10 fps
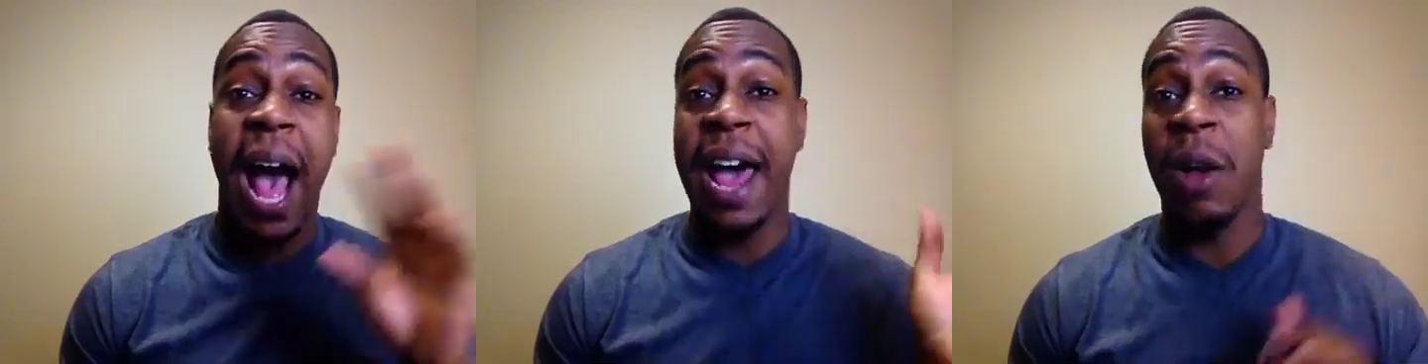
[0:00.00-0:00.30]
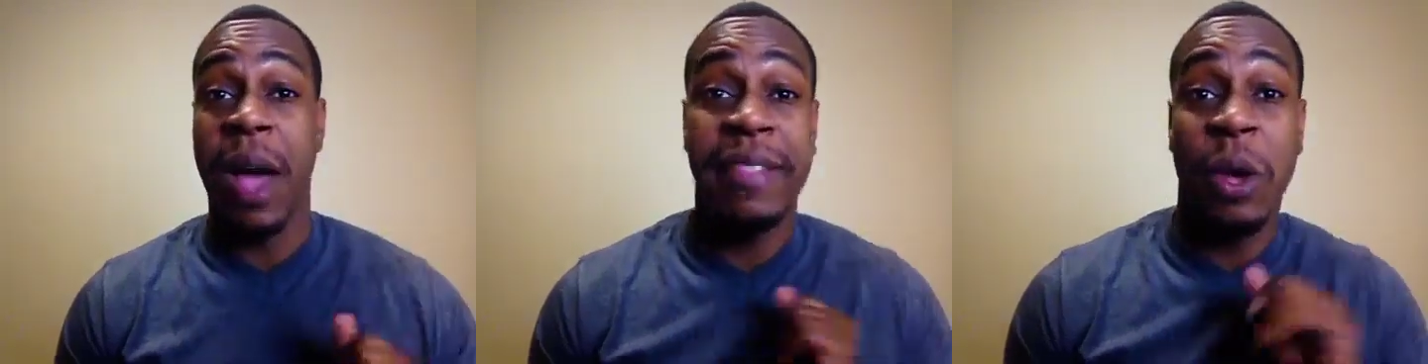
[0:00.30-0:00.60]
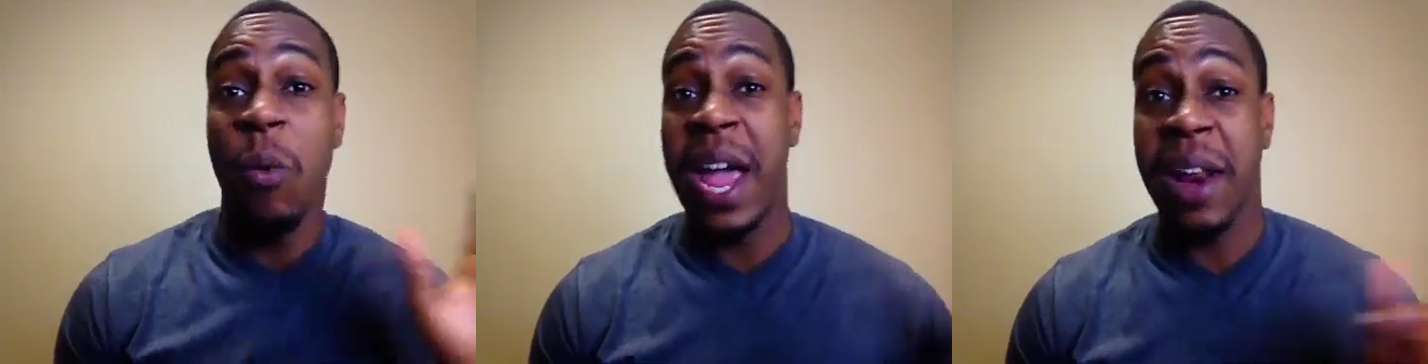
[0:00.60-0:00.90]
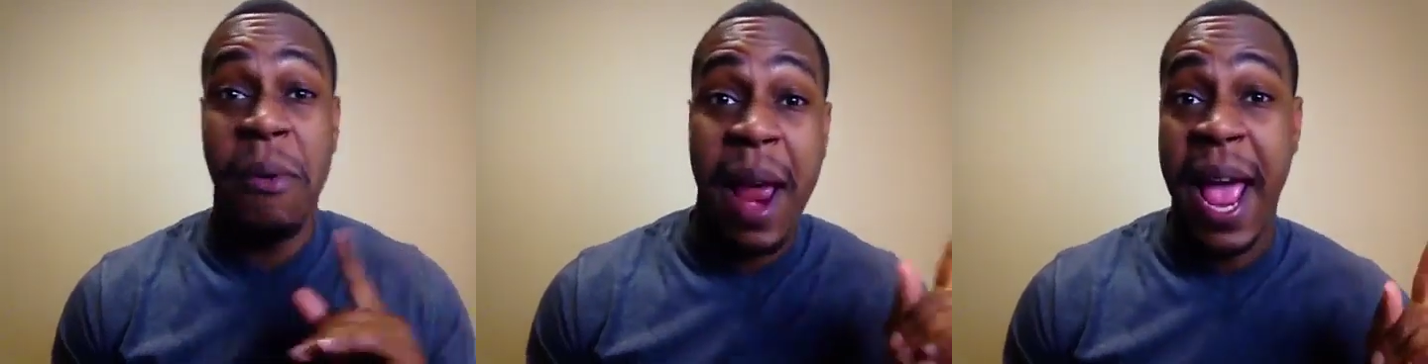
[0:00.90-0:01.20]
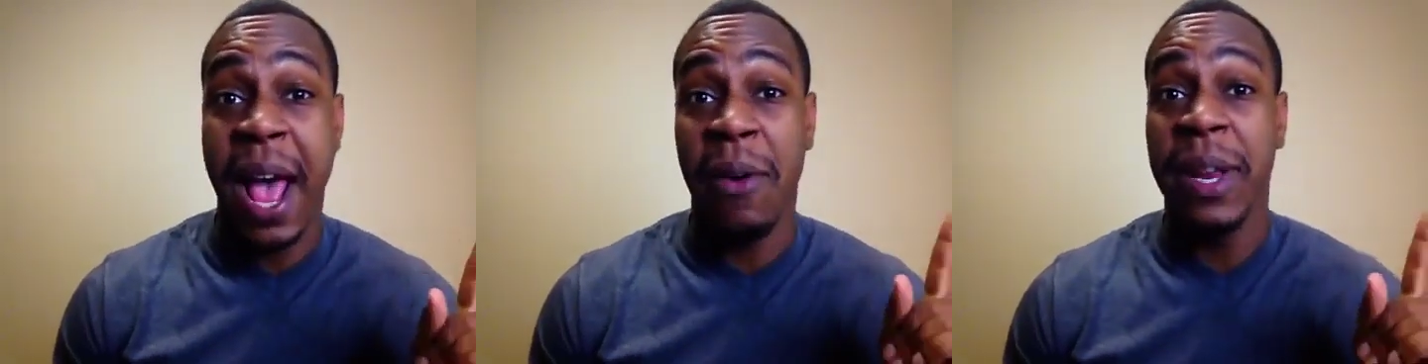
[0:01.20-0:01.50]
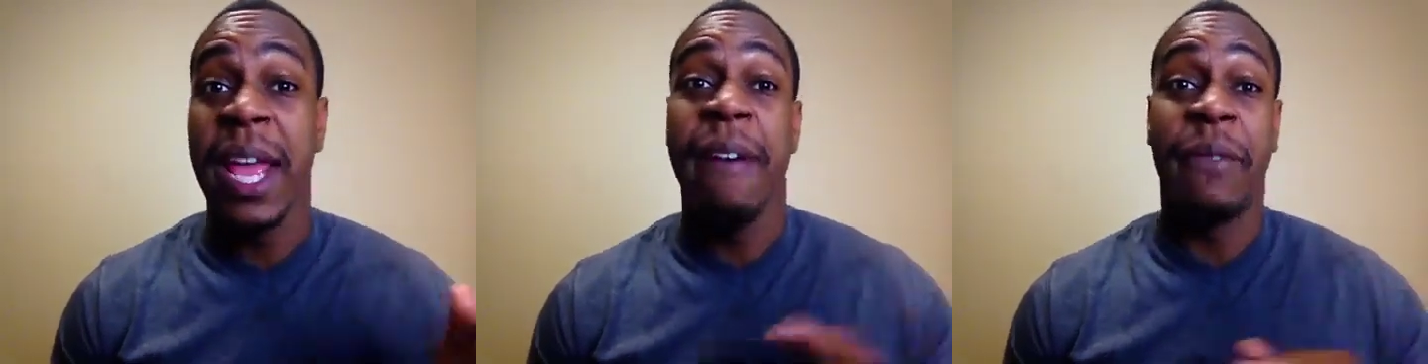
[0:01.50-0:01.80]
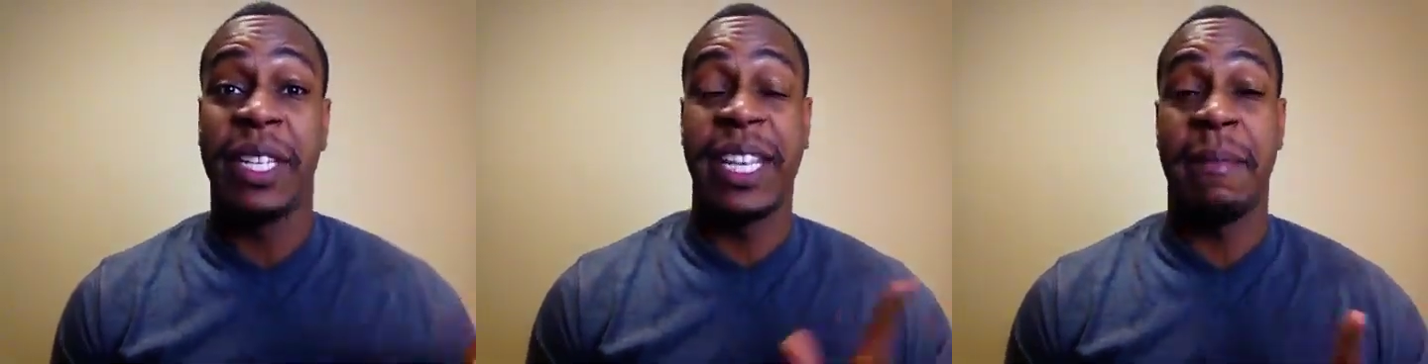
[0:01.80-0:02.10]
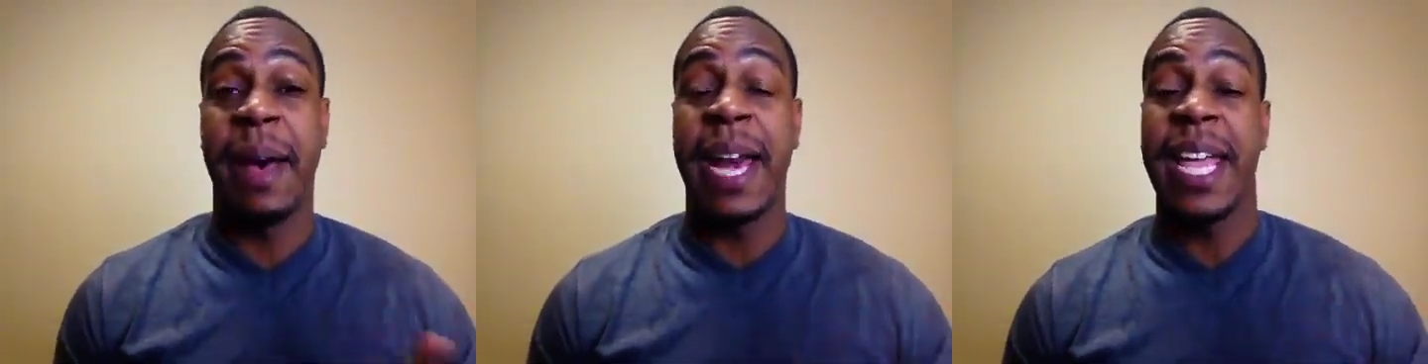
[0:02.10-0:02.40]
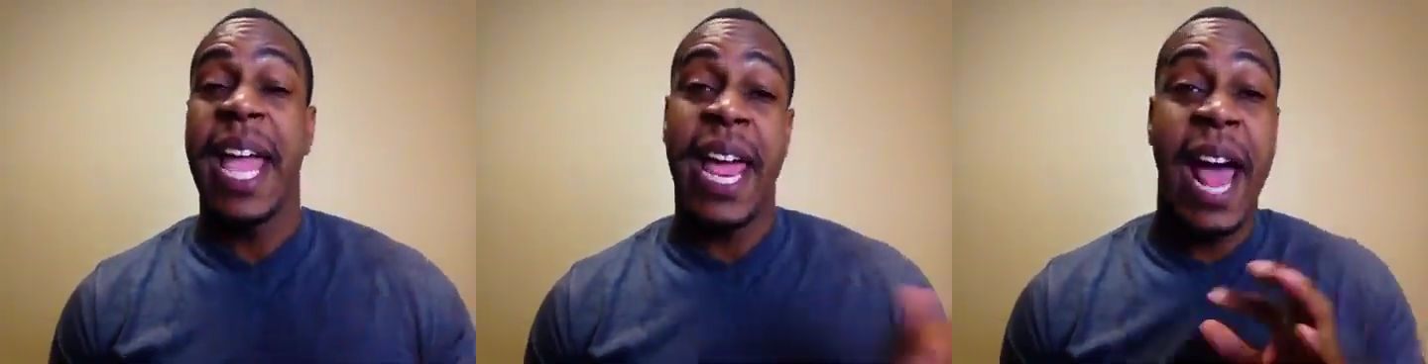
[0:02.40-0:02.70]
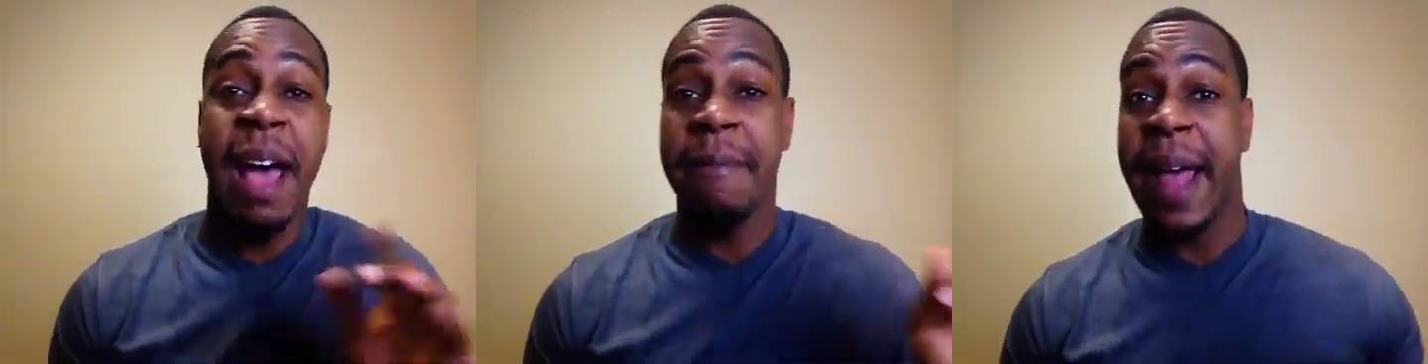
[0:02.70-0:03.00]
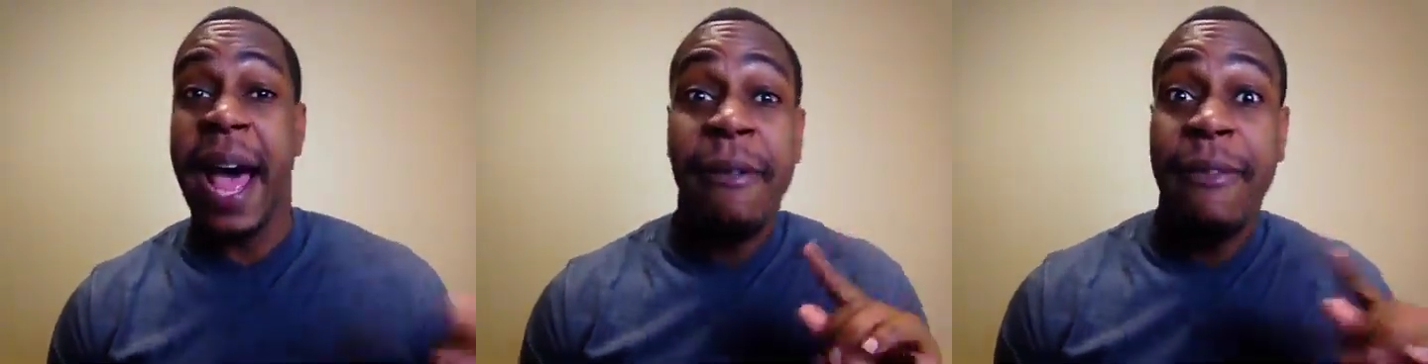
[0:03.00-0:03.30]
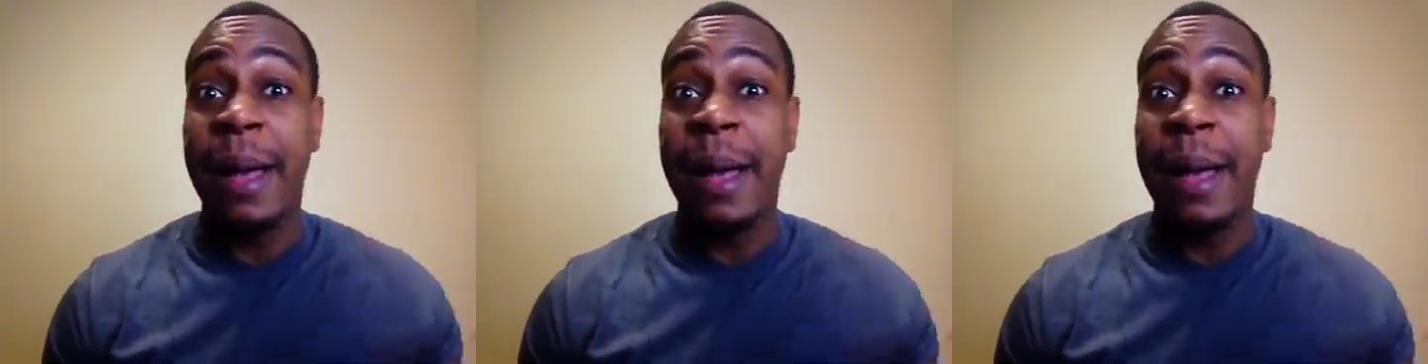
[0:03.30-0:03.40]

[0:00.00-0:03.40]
I don't have to wait around for somebody and I am not